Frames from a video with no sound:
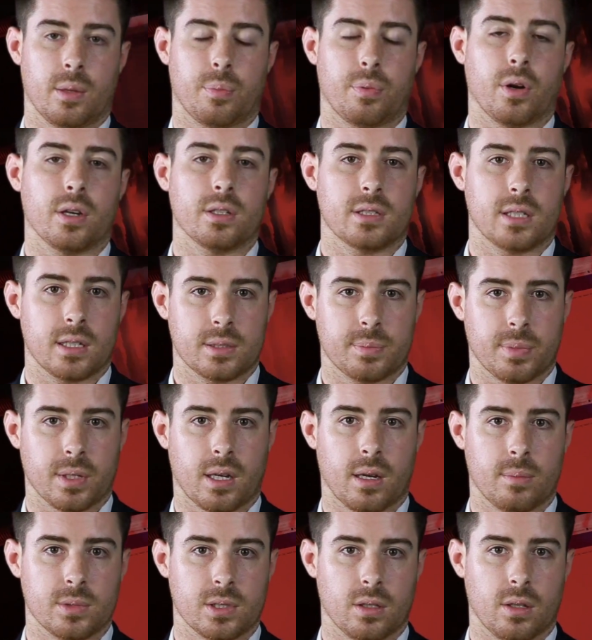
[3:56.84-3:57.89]
the process
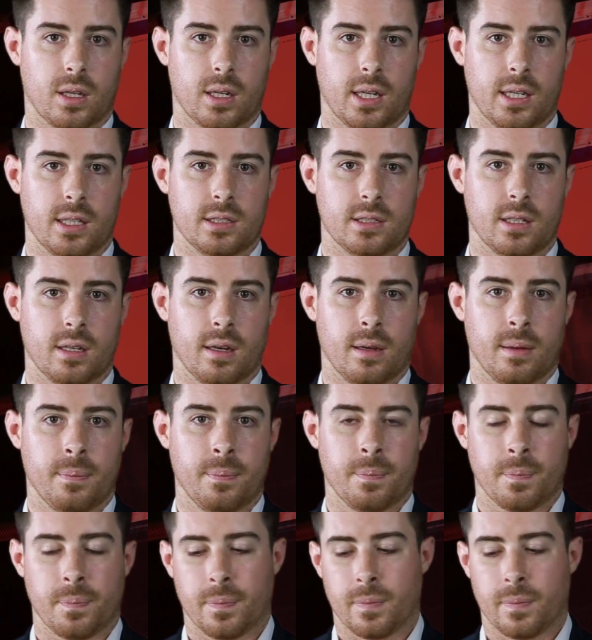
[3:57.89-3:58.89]
becomes a lot easier.